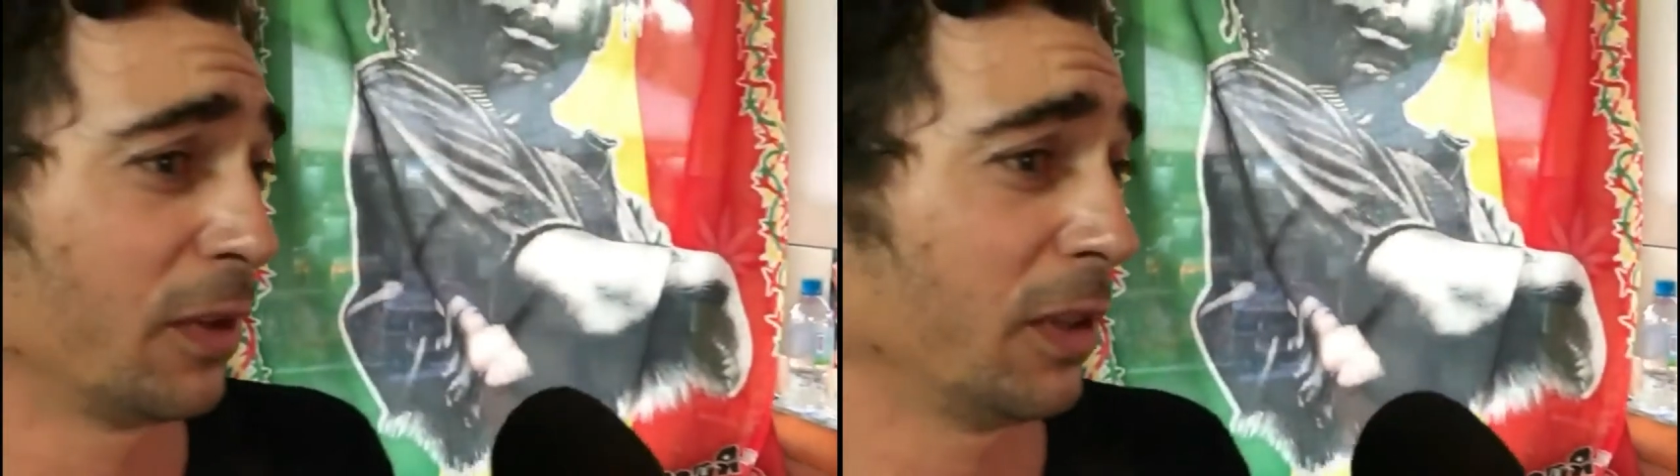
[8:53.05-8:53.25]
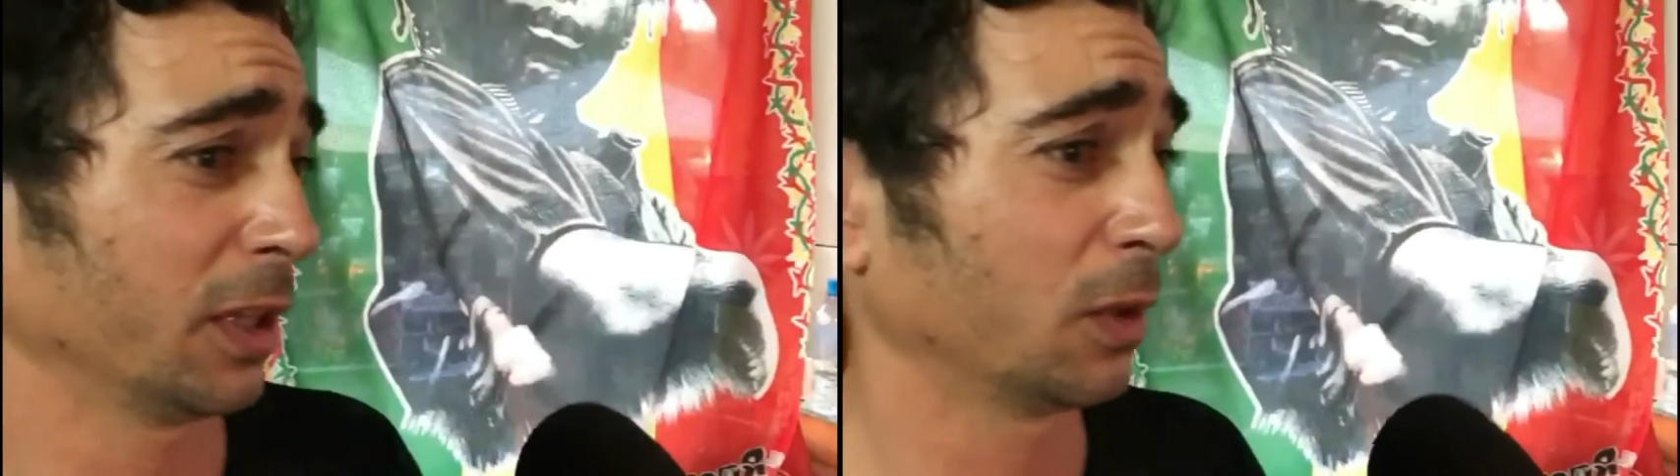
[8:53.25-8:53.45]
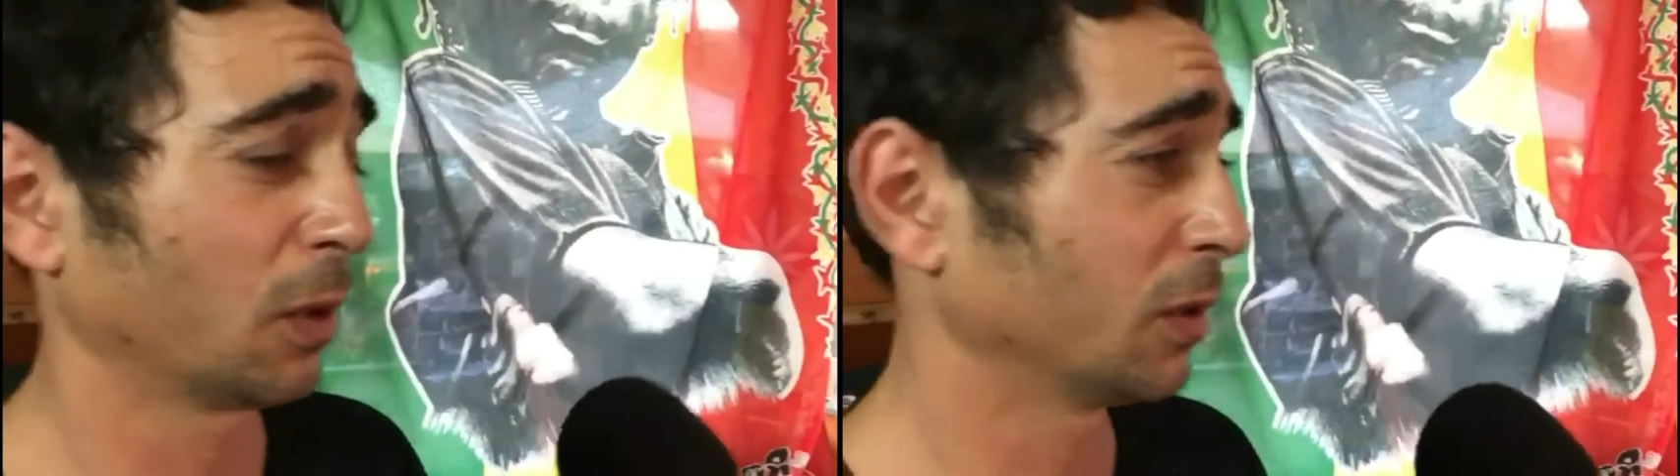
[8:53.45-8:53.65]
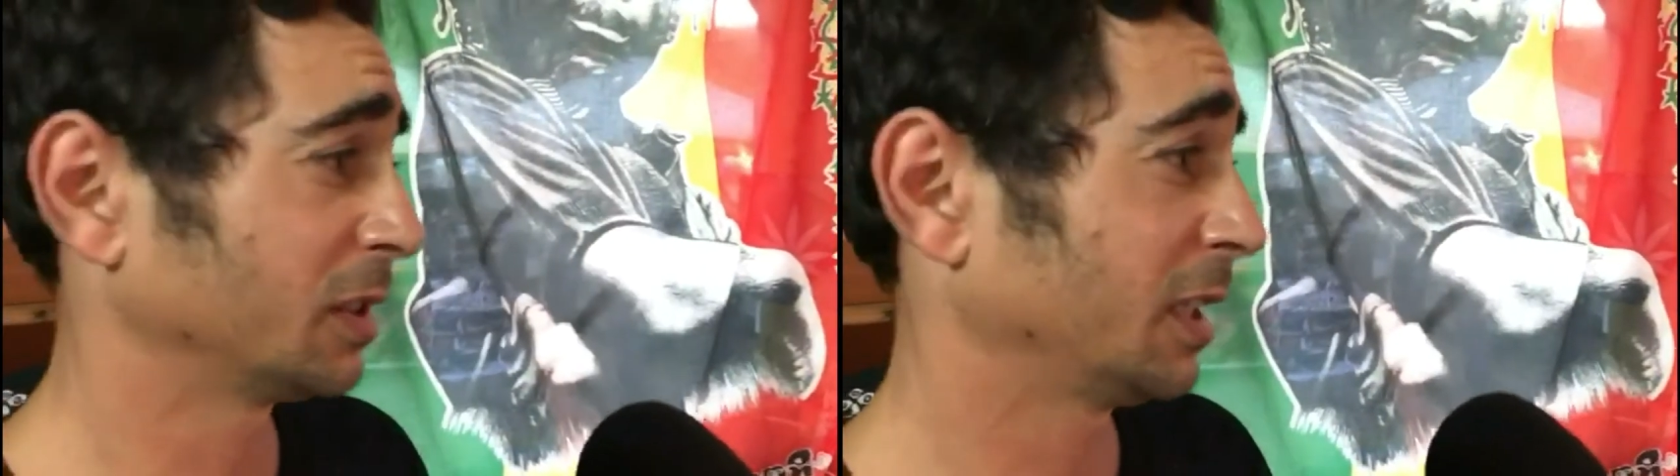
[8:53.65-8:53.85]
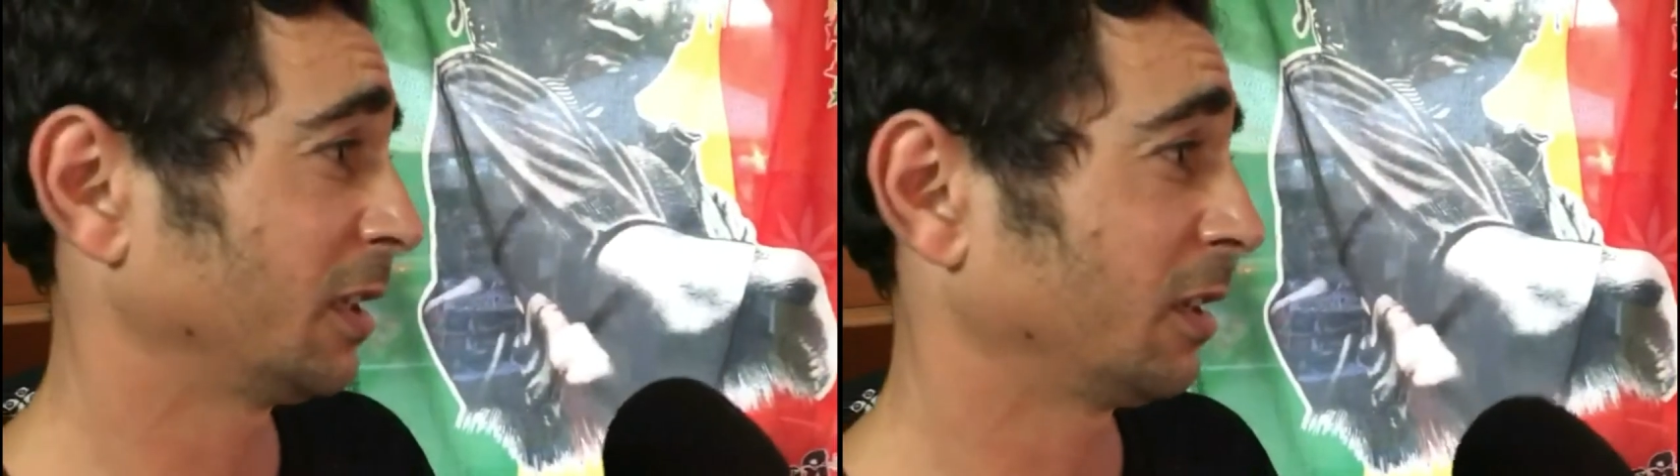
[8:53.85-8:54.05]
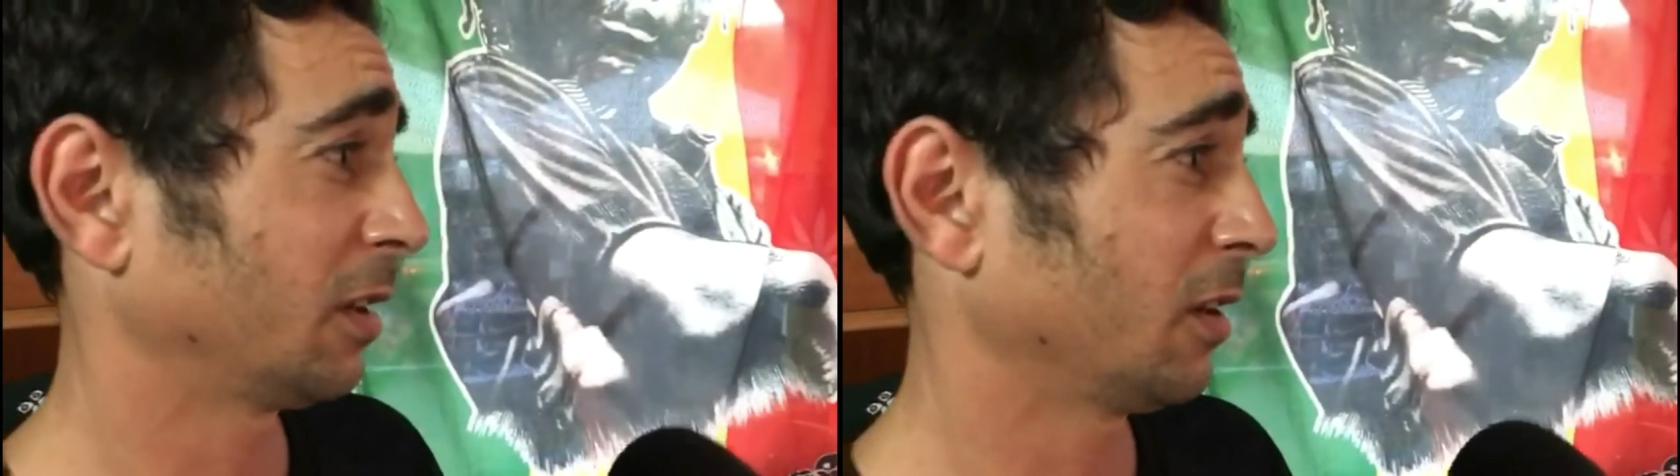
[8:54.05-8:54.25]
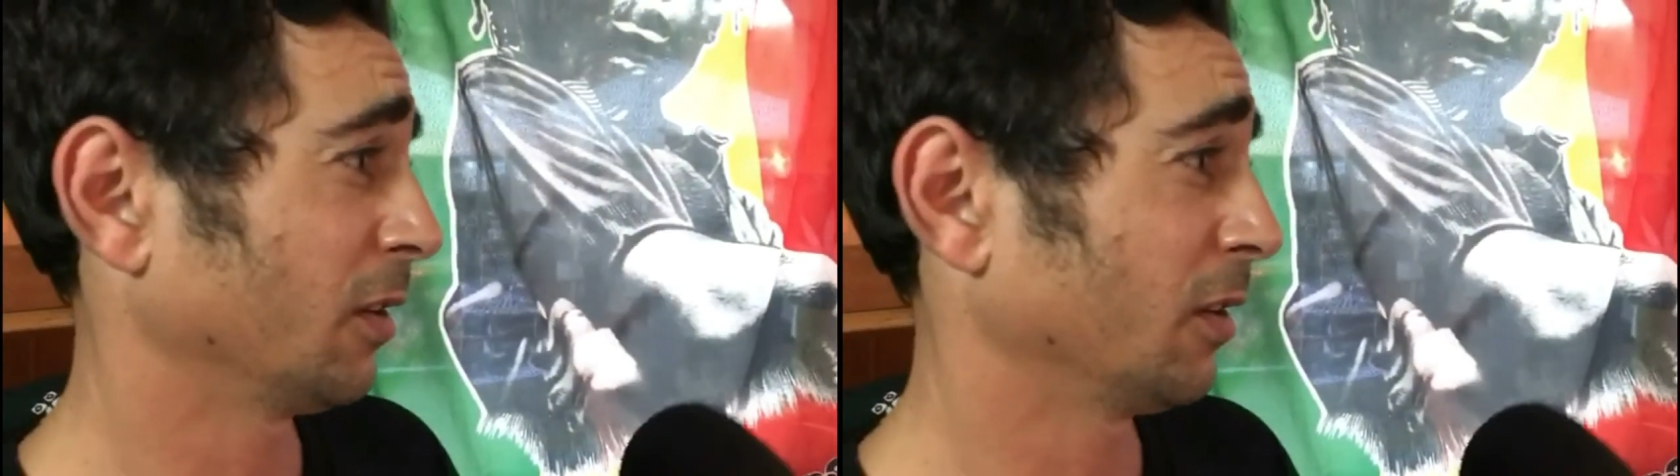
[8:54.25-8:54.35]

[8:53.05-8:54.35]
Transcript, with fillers: everything grows here,